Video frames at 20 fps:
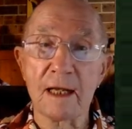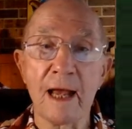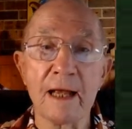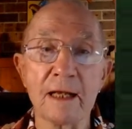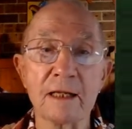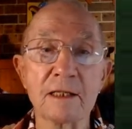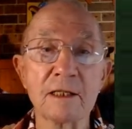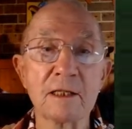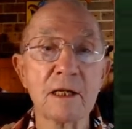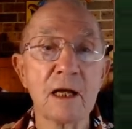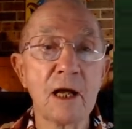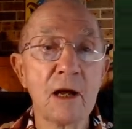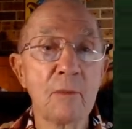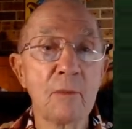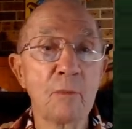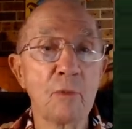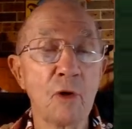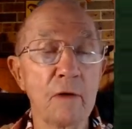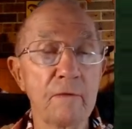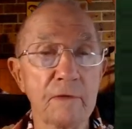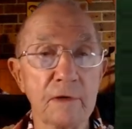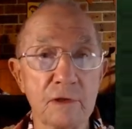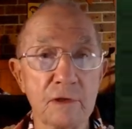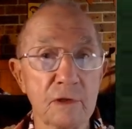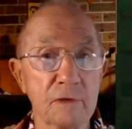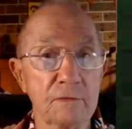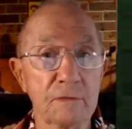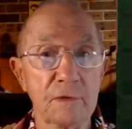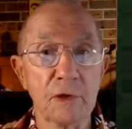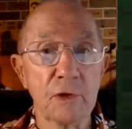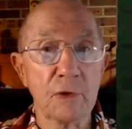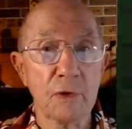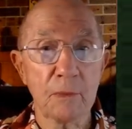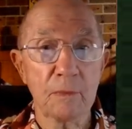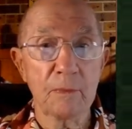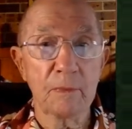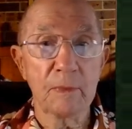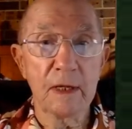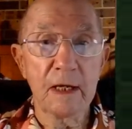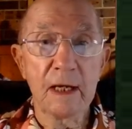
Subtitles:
as prophets of doom.